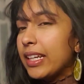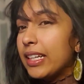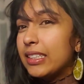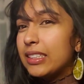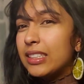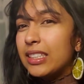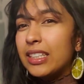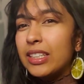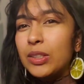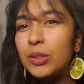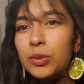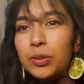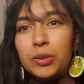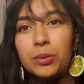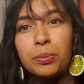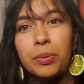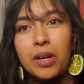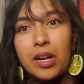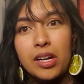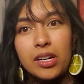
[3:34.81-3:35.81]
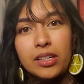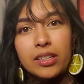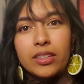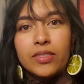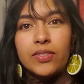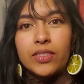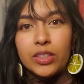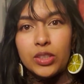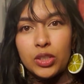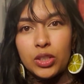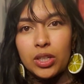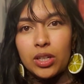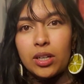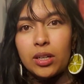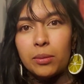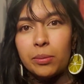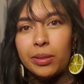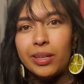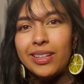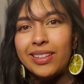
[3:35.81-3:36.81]
it's a huge part of the
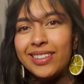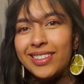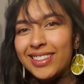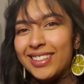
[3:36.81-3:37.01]
job.